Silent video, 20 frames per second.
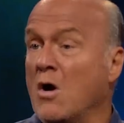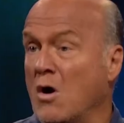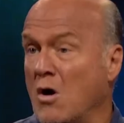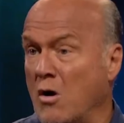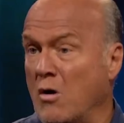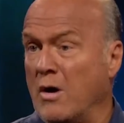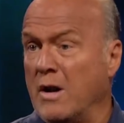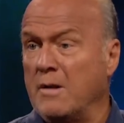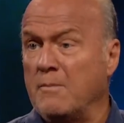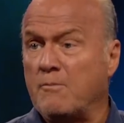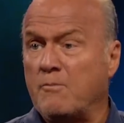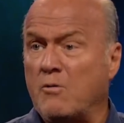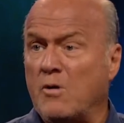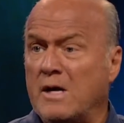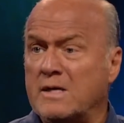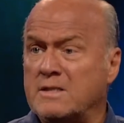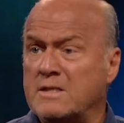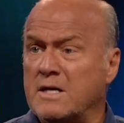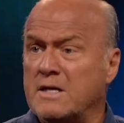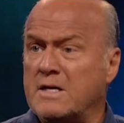or in
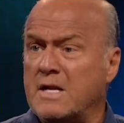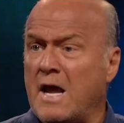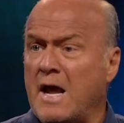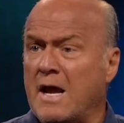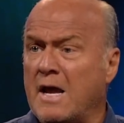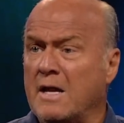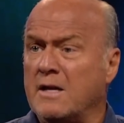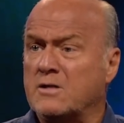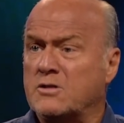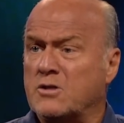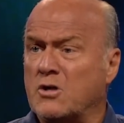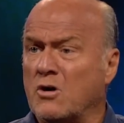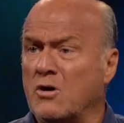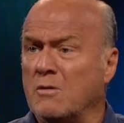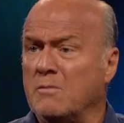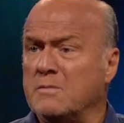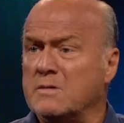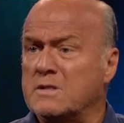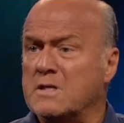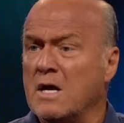present day
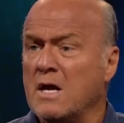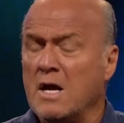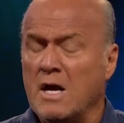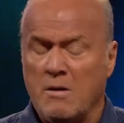terms,